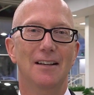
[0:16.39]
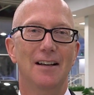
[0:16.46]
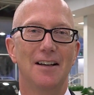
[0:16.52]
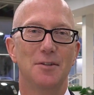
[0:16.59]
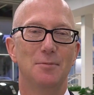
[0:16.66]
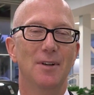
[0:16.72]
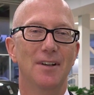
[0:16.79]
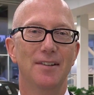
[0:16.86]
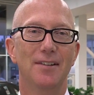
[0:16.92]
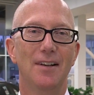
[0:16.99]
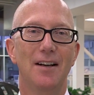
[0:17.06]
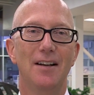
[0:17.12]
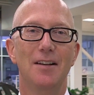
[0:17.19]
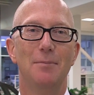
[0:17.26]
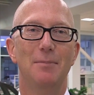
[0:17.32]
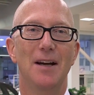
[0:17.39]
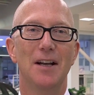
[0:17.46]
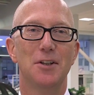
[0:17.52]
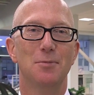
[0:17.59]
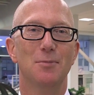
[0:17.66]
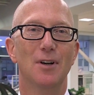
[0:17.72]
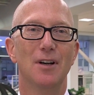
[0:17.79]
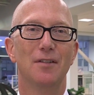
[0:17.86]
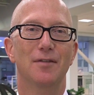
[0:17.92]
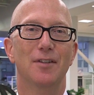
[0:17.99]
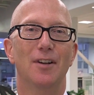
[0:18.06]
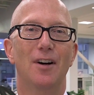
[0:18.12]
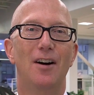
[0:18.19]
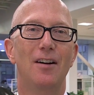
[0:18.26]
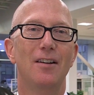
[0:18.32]
has been setting the benchmark for
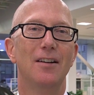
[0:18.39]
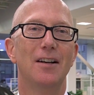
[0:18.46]
all